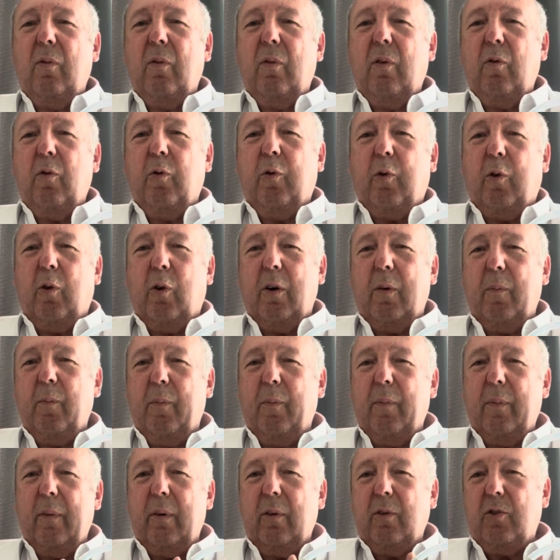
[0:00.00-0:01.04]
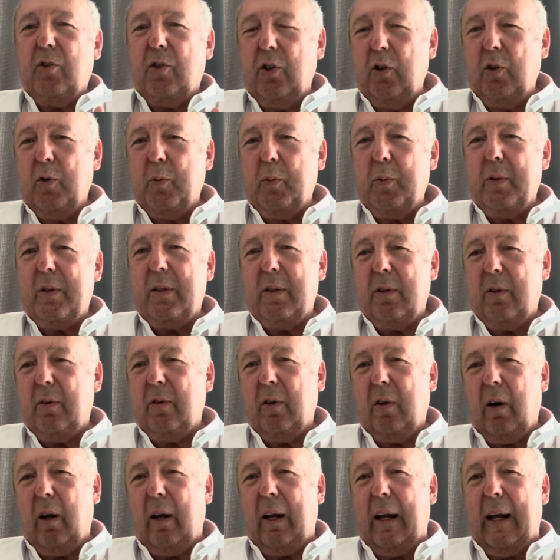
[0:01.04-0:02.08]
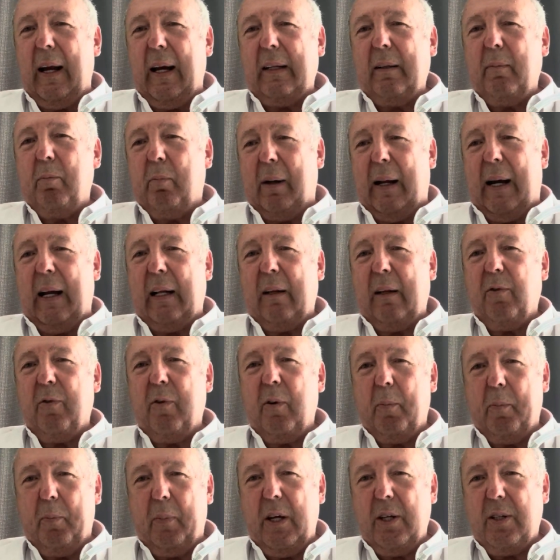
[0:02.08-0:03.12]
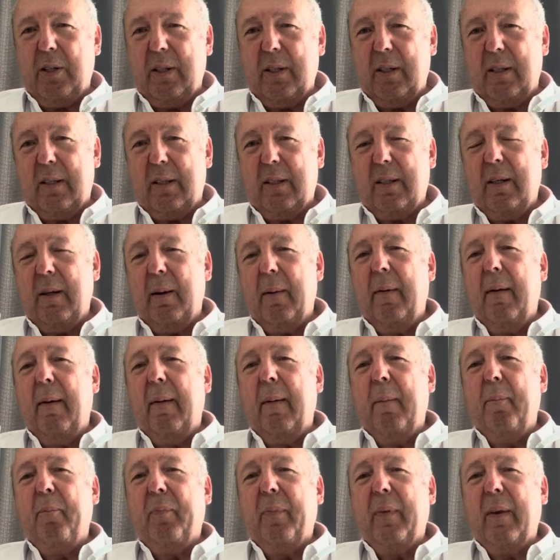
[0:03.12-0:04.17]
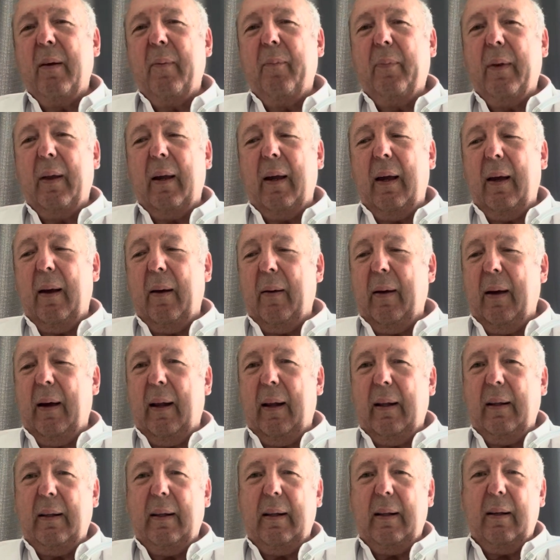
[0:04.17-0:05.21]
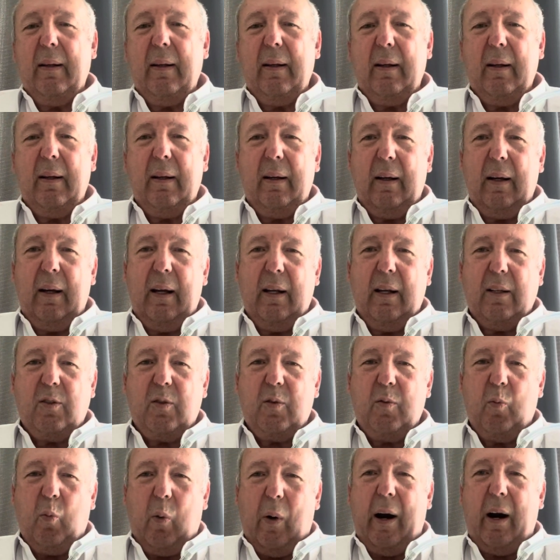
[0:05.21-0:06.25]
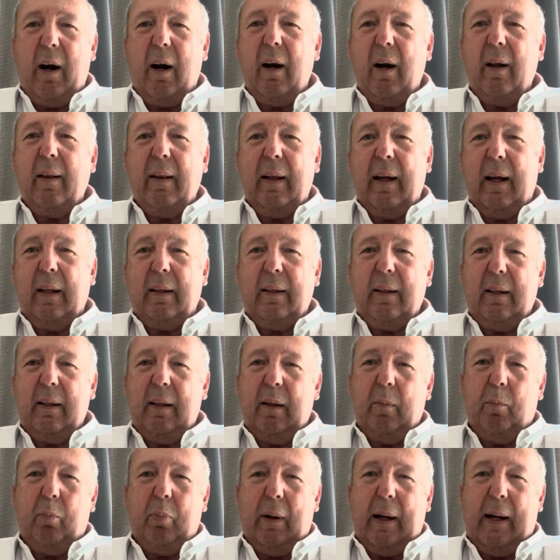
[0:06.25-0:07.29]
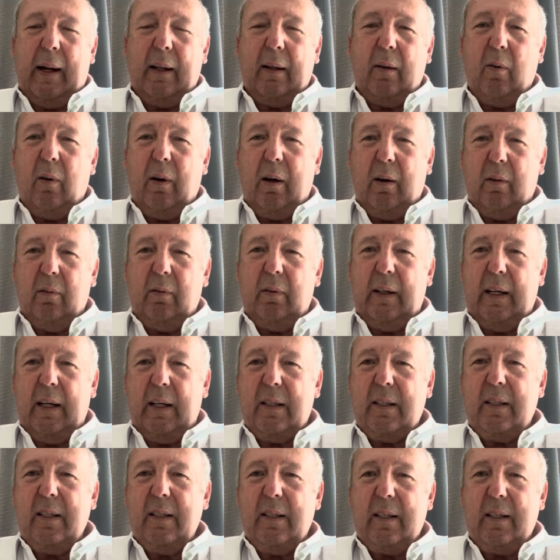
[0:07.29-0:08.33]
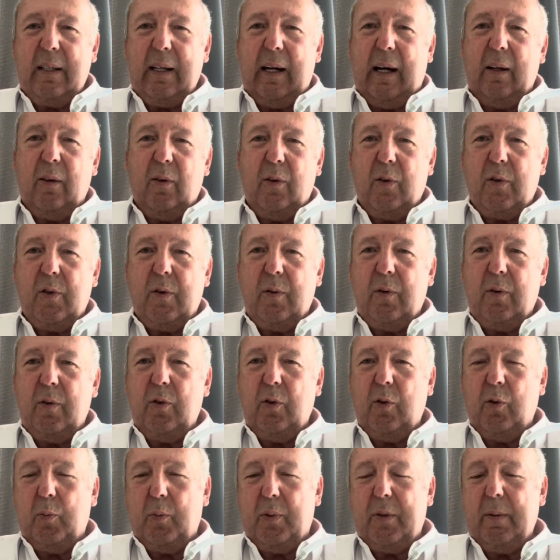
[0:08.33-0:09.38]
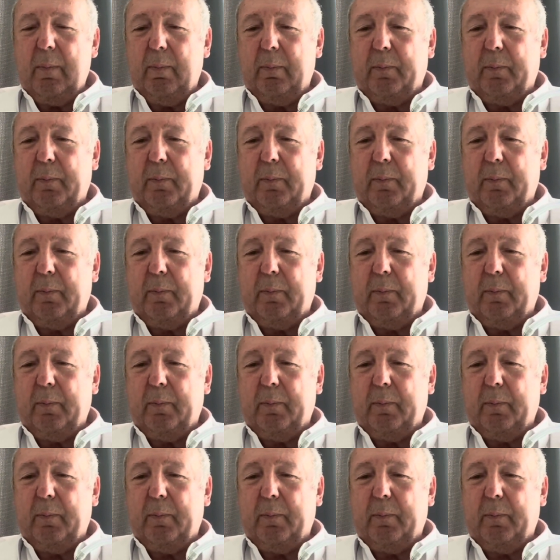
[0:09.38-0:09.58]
for tubes to collect blood from patients, and it's rare that the blood coagulates inside those tubes.